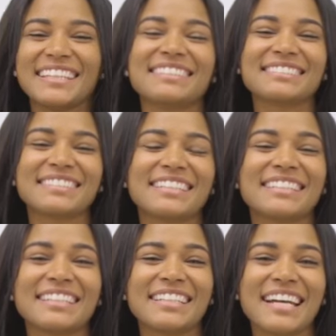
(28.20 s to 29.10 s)
and
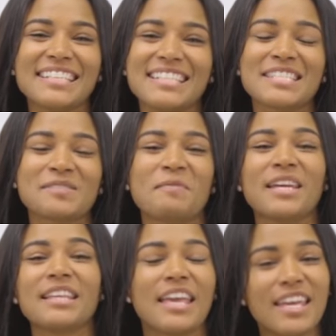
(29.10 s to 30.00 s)
like I just
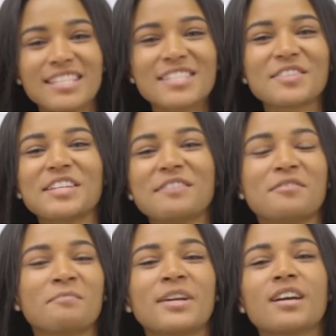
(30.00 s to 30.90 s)
made history
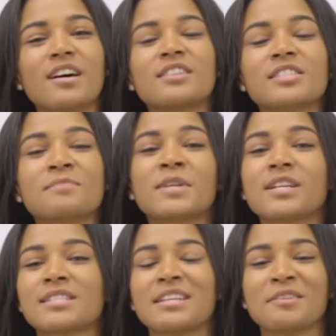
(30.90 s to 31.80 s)
for my country
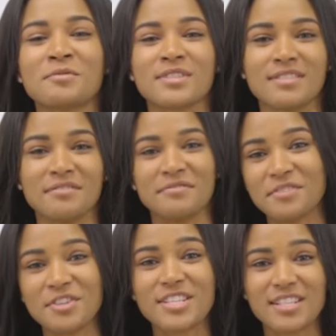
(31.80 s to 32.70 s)
because I was the
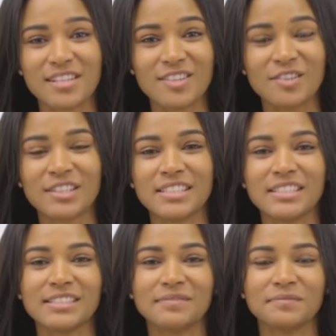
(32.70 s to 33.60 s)
first
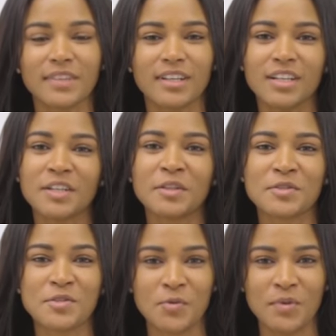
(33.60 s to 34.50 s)
Angolan girl
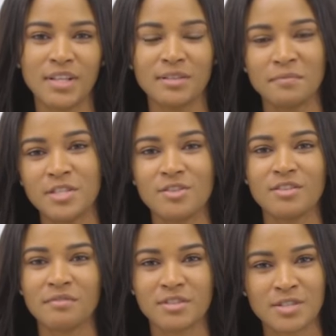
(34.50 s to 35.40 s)
to win the Miss
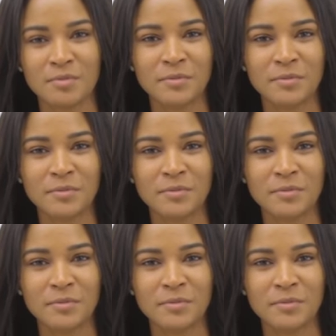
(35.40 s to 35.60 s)
Universe